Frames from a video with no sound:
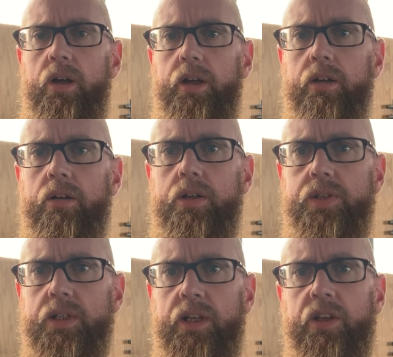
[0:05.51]
Hey guys,
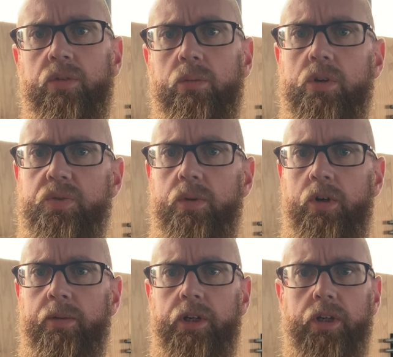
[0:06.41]
it's Alex from CrossFit
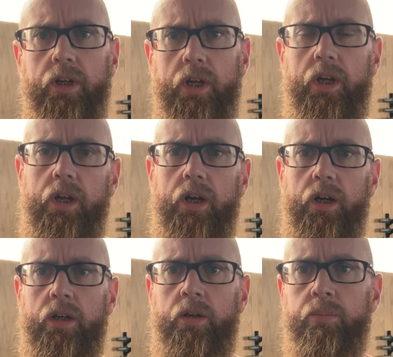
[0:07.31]
Womack.
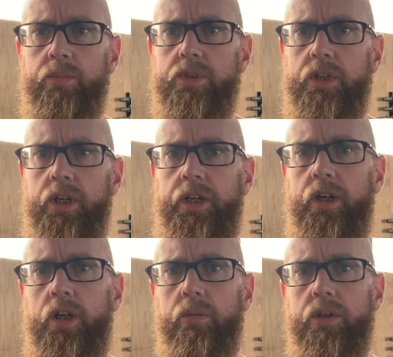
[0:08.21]
Today
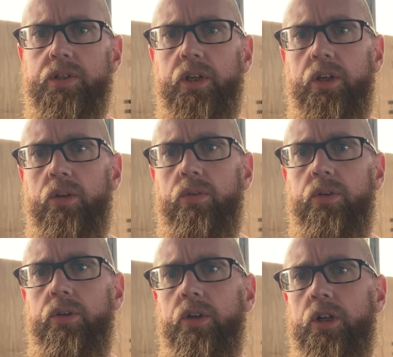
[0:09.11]
I'm going to take you
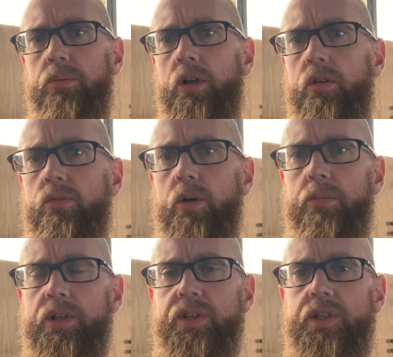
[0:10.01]
through a couple of
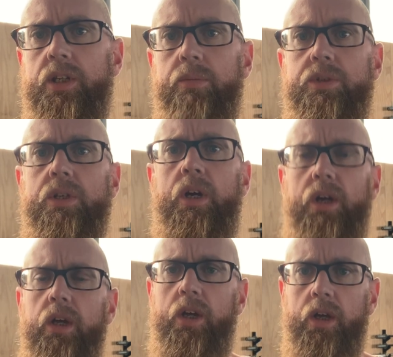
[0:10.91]
mobility tips.
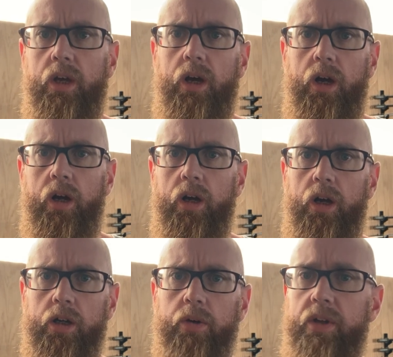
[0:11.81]

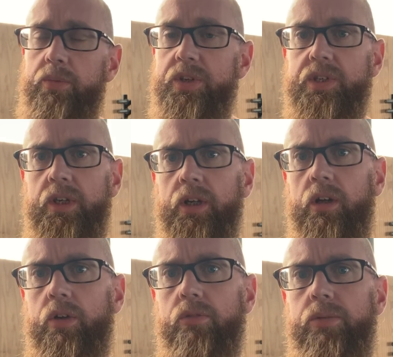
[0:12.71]
Currently we're seeing a
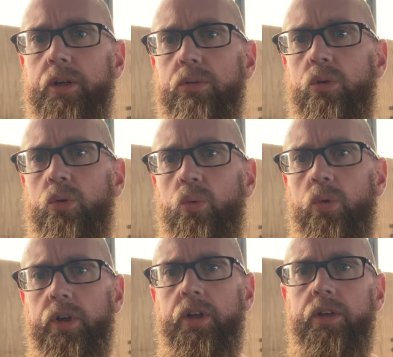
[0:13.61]
lot of people
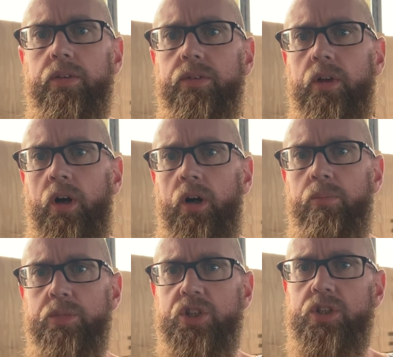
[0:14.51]
with
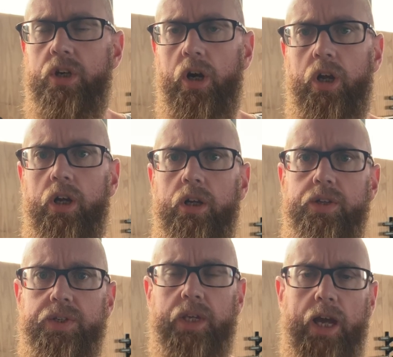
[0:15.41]
stuck
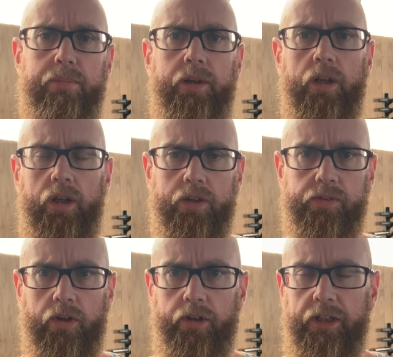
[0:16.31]
scapula,
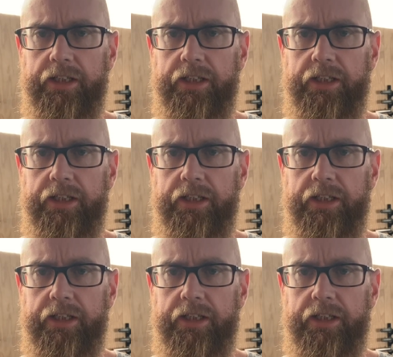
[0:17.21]
so